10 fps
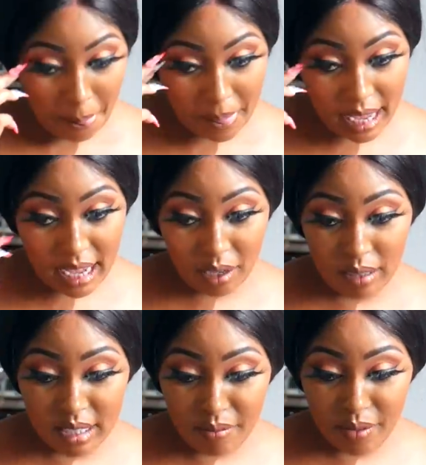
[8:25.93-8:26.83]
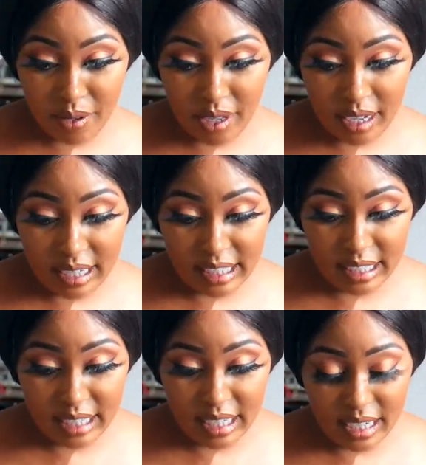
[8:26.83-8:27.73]
kwa simu ya
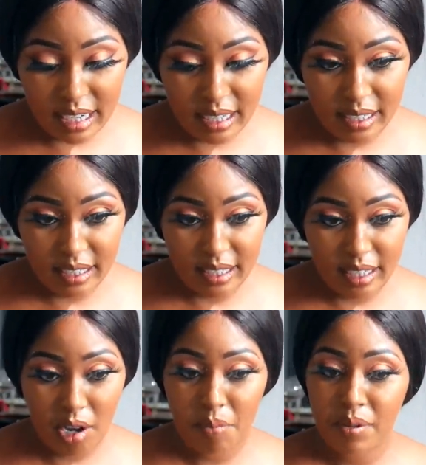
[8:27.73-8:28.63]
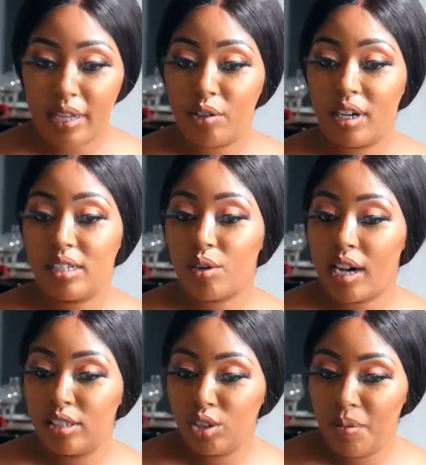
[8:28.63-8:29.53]
nini, nikawambia ndio
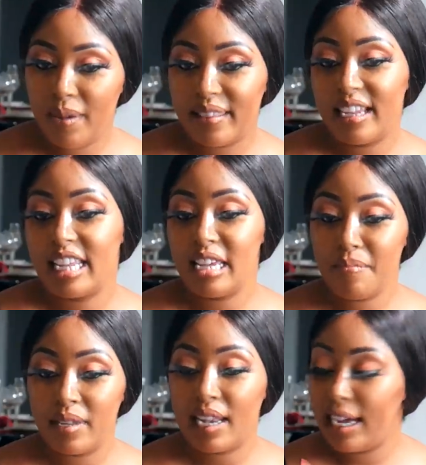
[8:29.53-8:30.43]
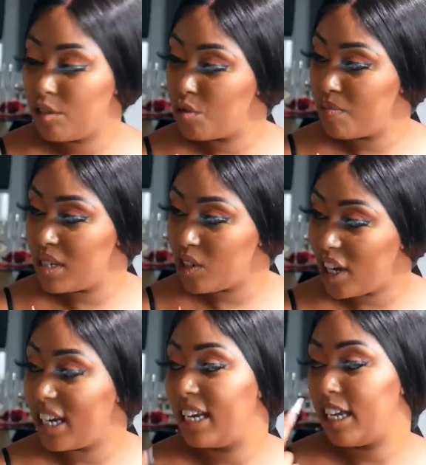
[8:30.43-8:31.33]
natoka job, and then he lied to me ndio
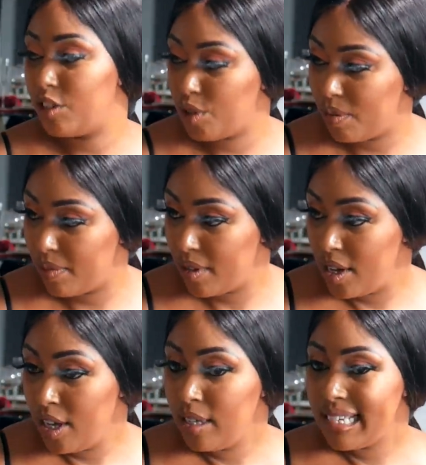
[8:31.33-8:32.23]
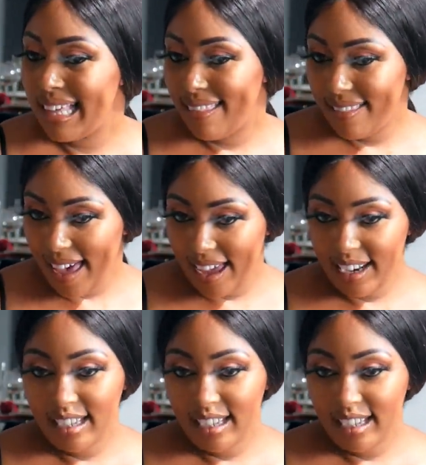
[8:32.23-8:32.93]
anaenda job. And then